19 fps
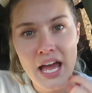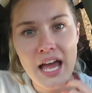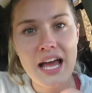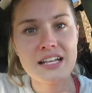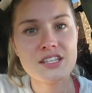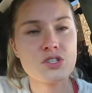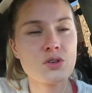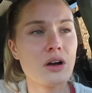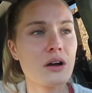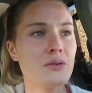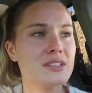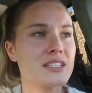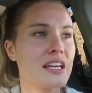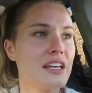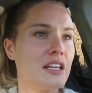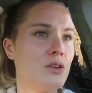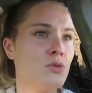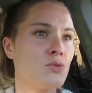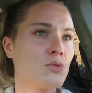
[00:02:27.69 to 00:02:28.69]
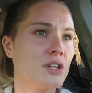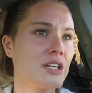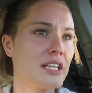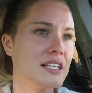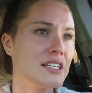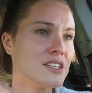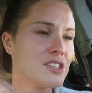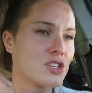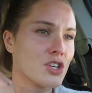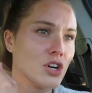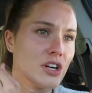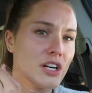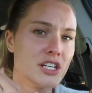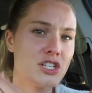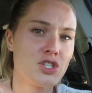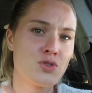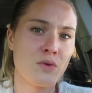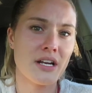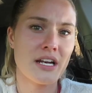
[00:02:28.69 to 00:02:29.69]
And so I was getting really
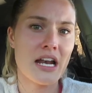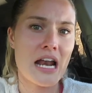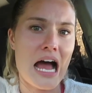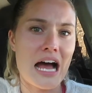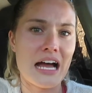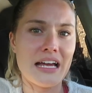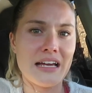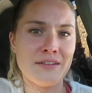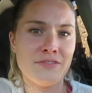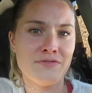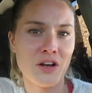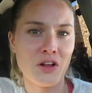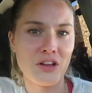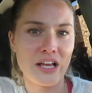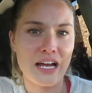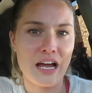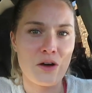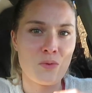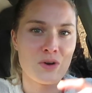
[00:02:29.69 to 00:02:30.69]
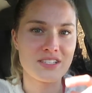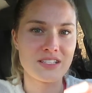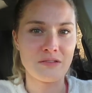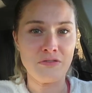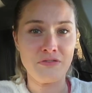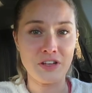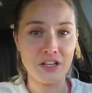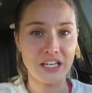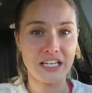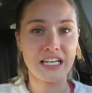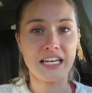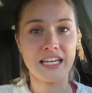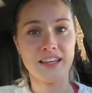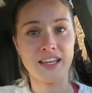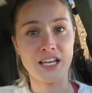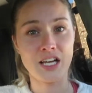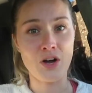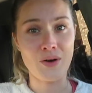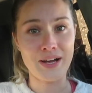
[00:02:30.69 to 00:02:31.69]
discouraged when I felt like I wasn't feeling
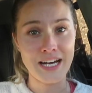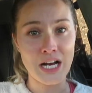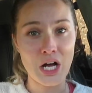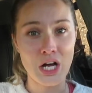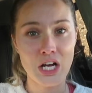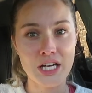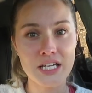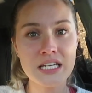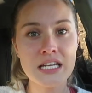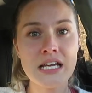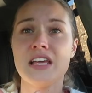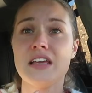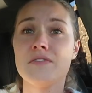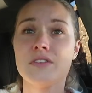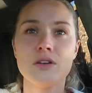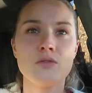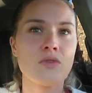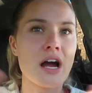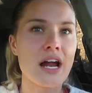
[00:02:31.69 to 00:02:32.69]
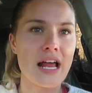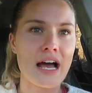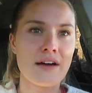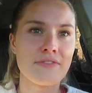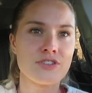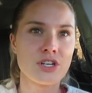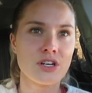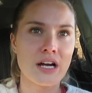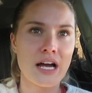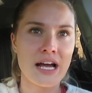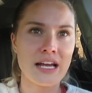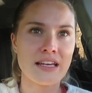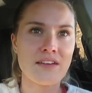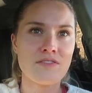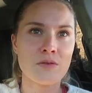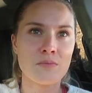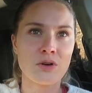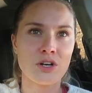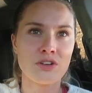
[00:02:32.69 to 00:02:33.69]
anything going on. Even right after I had
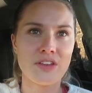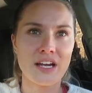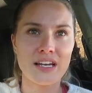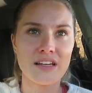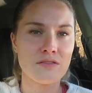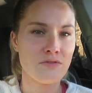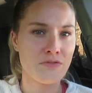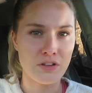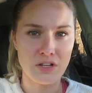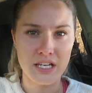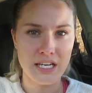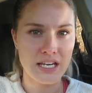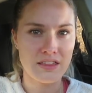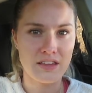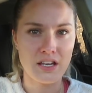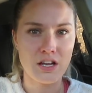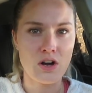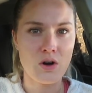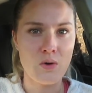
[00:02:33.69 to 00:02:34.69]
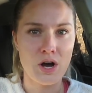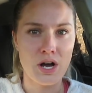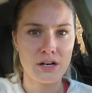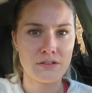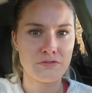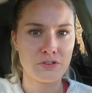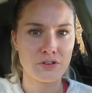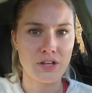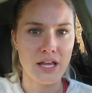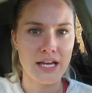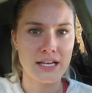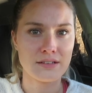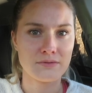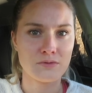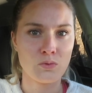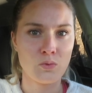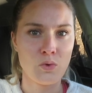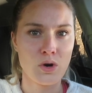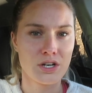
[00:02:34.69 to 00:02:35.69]
given birth, I didn't feel anything go on for like
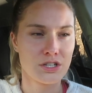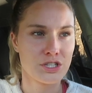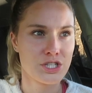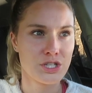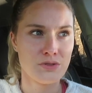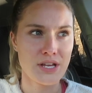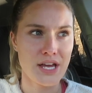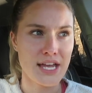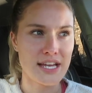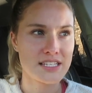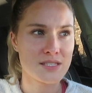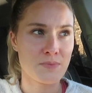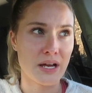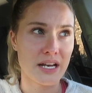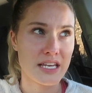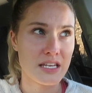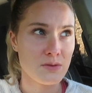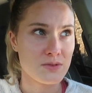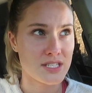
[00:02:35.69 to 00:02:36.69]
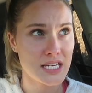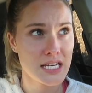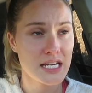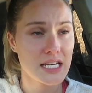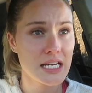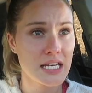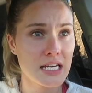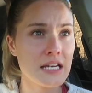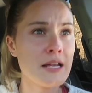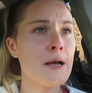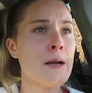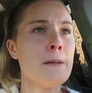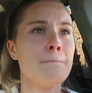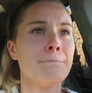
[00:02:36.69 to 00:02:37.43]
1 or 2 days, but he was eating.